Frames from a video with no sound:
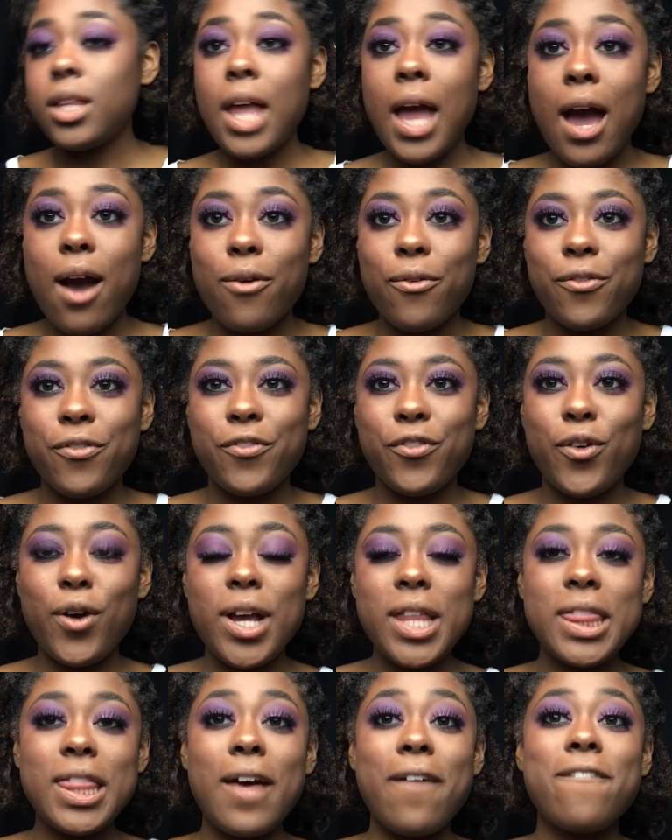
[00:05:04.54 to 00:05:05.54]
Now for
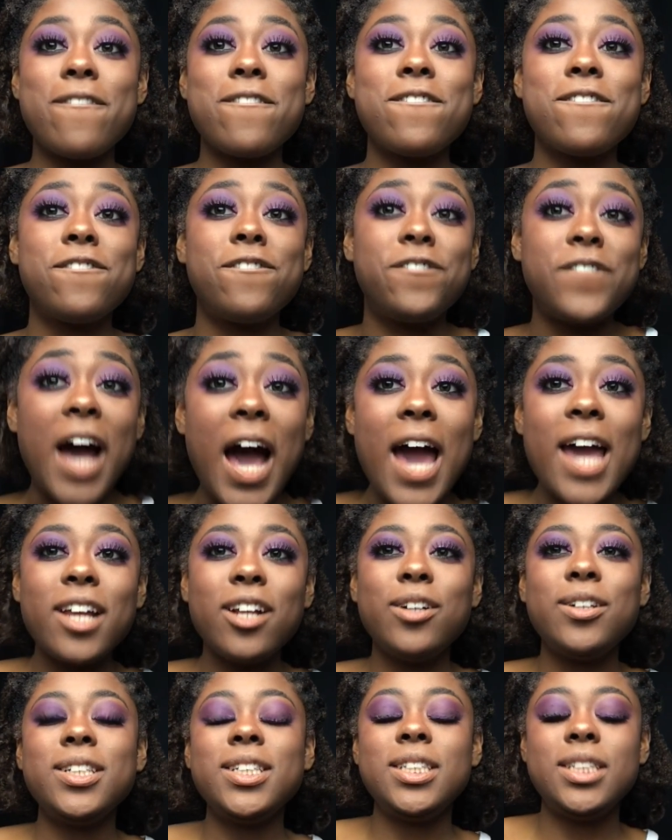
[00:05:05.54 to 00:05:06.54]
the
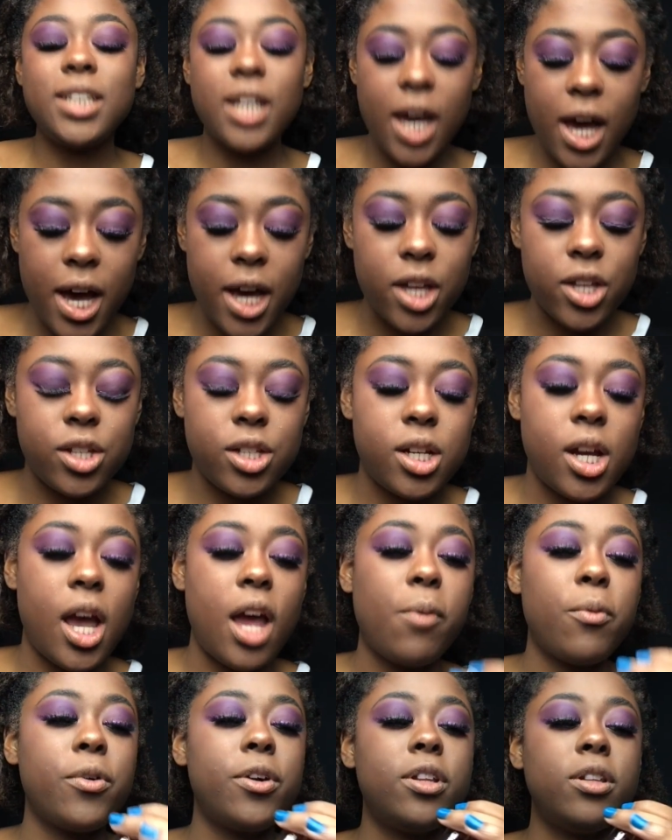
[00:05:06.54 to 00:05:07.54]
final touch,
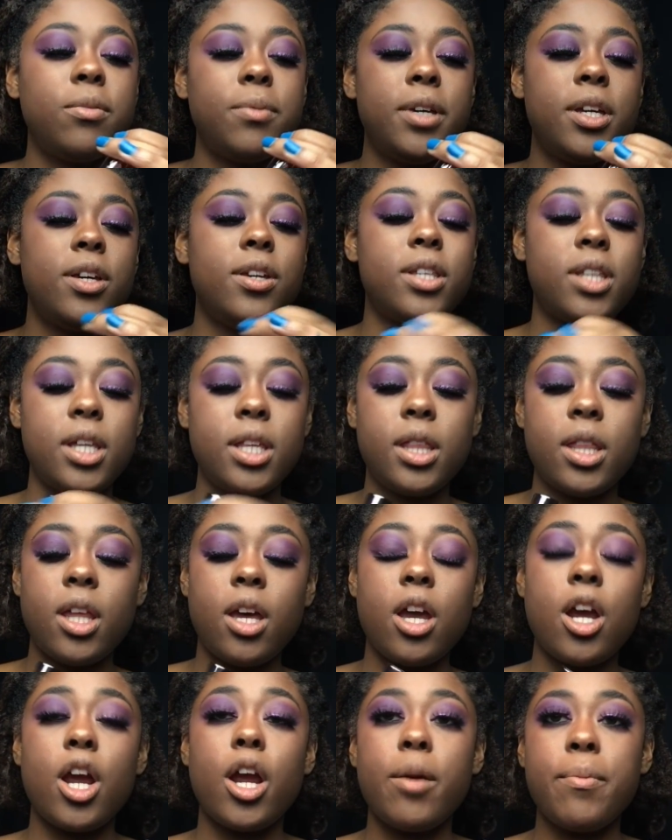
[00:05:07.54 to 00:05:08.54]
I'm going to be using
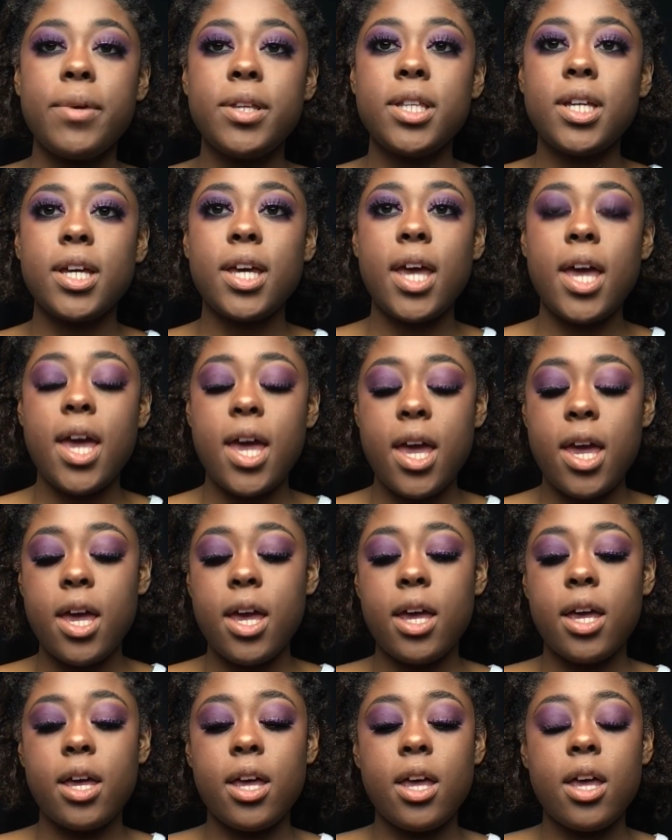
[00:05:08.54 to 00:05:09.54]
the Urban
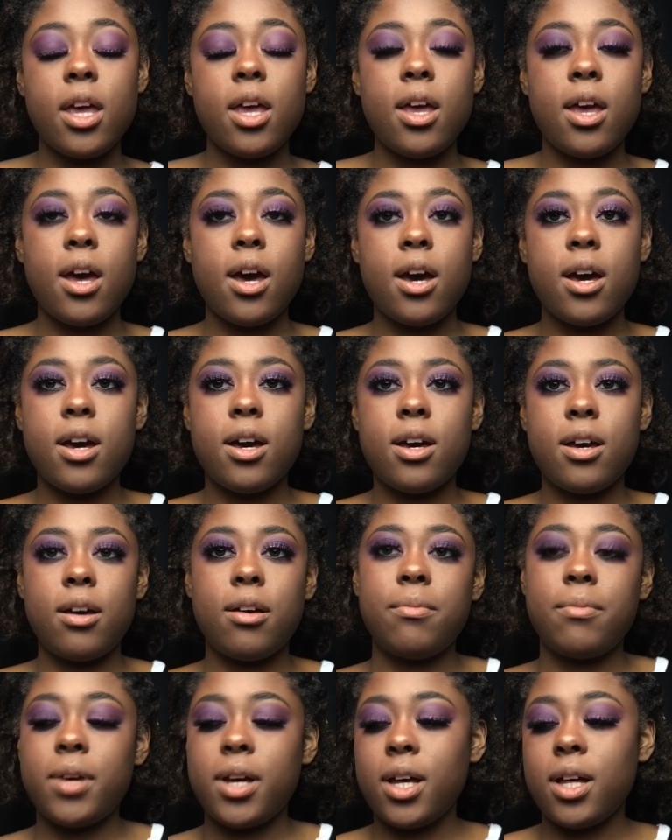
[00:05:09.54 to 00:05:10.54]
Decay
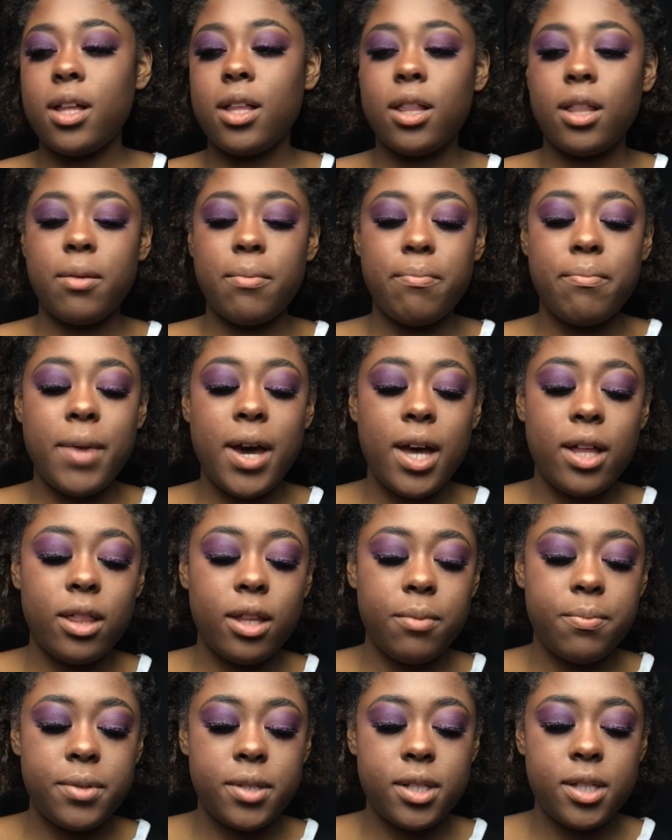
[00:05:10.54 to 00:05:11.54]
um, matte
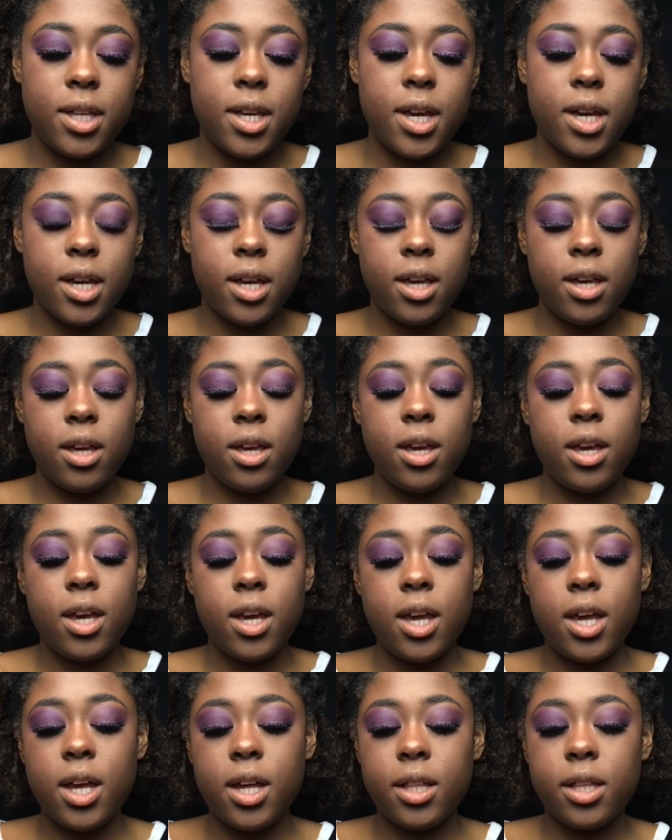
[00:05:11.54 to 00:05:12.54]
lipstick
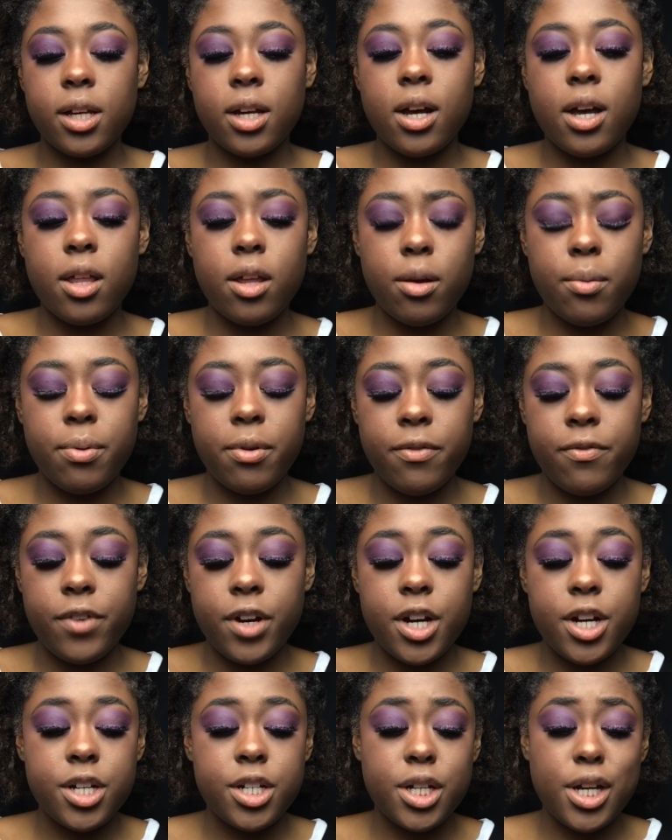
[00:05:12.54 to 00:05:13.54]
in the color
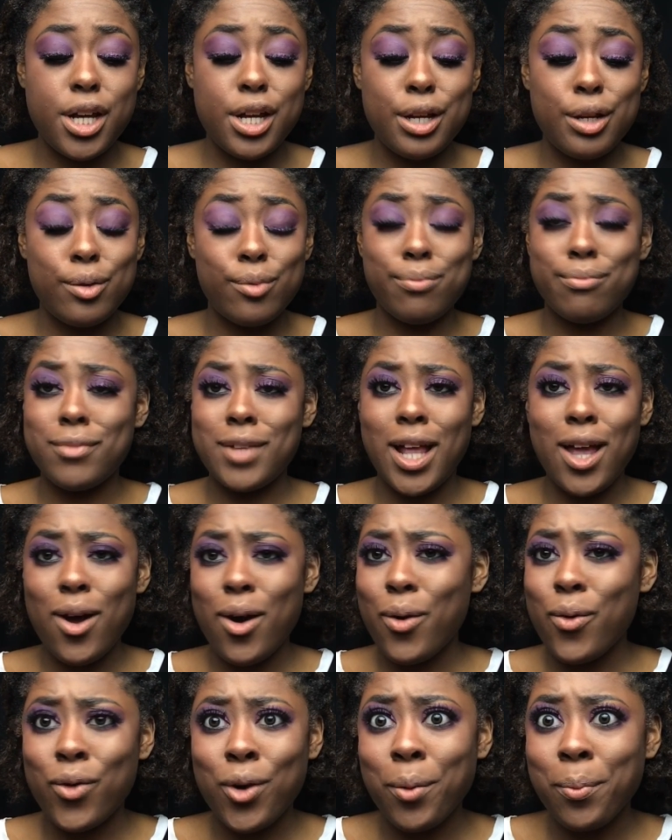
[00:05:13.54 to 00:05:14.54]
Perversion
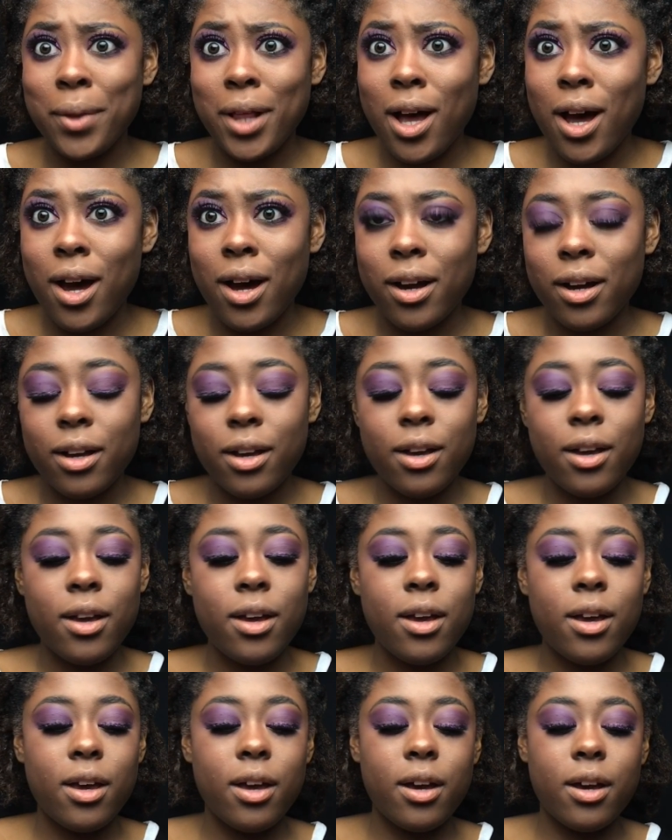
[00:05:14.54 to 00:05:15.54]
or black.
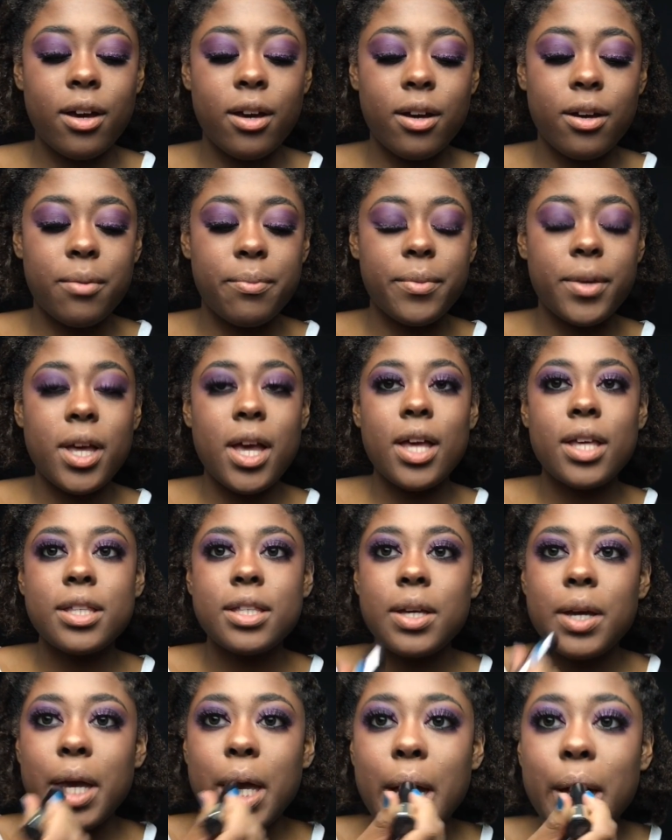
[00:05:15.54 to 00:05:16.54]
Um,
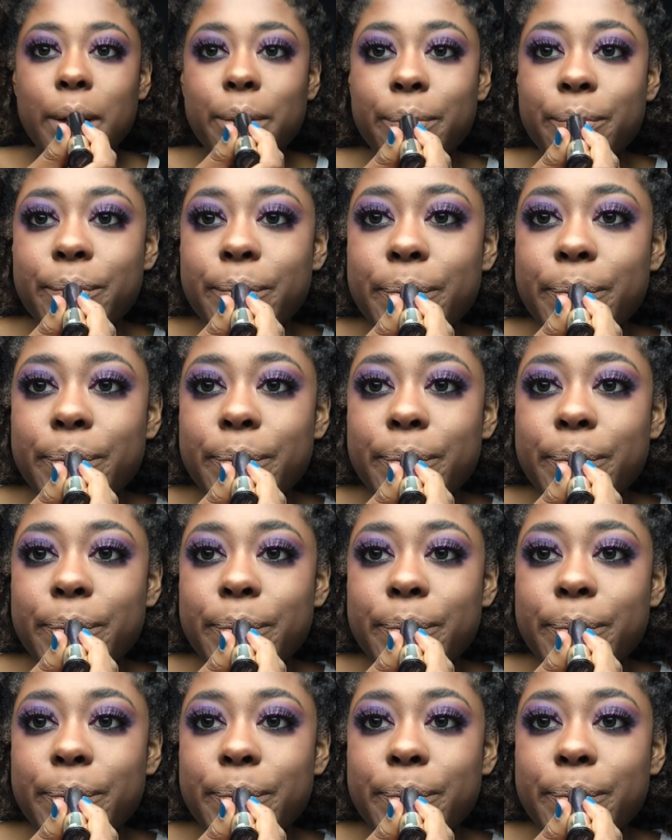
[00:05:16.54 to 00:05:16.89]
so yeah.